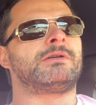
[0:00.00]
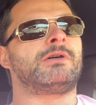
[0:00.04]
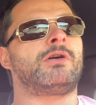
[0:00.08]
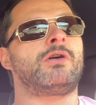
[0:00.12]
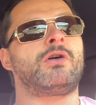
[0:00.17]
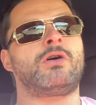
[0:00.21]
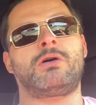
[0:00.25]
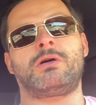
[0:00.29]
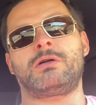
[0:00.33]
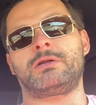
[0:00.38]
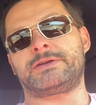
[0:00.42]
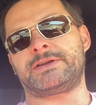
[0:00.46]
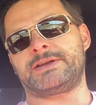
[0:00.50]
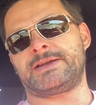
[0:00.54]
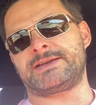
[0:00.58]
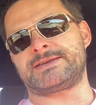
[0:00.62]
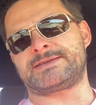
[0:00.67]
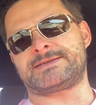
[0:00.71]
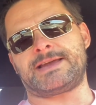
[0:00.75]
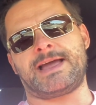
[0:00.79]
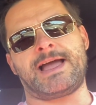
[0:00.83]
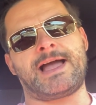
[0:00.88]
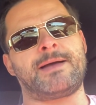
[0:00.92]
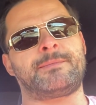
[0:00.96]
All
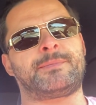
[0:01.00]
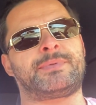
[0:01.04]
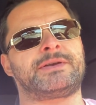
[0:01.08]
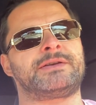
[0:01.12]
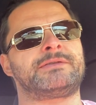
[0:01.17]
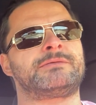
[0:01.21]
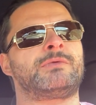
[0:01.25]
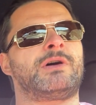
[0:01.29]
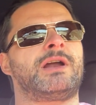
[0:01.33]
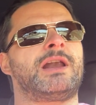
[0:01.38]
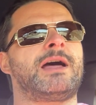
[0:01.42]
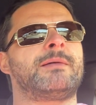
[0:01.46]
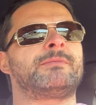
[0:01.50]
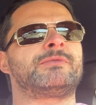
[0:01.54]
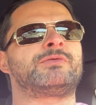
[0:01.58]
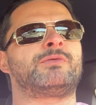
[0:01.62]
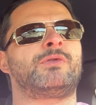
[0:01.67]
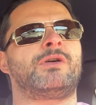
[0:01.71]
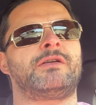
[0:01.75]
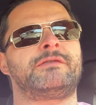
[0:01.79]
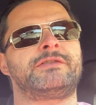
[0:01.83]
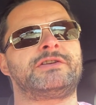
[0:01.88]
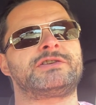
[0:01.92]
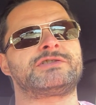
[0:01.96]
this happened while I'm
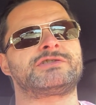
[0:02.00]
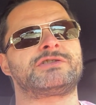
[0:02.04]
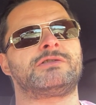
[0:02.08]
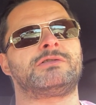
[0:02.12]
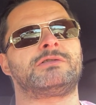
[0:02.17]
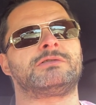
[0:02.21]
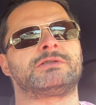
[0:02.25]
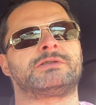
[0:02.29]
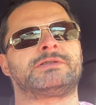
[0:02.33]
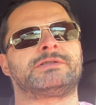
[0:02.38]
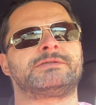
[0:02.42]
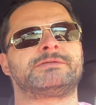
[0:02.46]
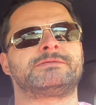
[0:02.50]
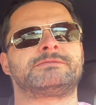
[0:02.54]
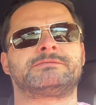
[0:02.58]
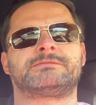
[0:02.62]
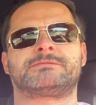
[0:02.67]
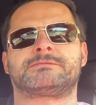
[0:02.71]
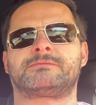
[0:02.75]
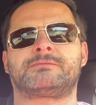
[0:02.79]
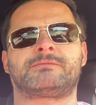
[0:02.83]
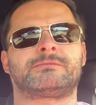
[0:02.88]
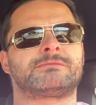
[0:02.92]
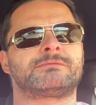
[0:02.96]
12 years old.
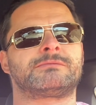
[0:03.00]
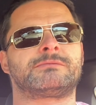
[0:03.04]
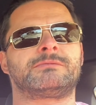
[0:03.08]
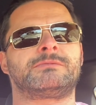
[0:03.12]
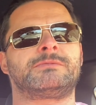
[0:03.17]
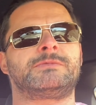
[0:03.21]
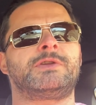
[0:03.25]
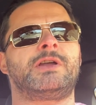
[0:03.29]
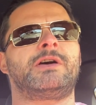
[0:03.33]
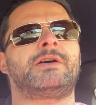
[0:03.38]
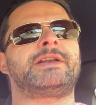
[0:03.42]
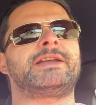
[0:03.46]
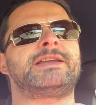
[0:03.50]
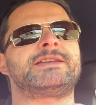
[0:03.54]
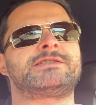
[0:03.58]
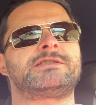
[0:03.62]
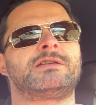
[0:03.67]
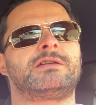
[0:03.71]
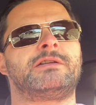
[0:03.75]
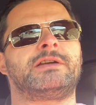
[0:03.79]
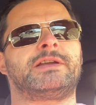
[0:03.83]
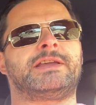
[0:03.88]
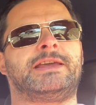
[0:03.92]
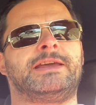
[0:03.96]
Not
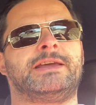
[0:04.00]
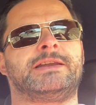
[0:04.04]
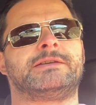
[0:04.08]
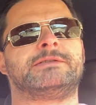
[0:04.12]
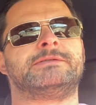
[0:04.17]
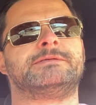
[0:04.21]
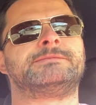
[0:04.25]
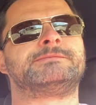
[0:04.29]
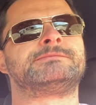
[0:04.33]
easy on a kid.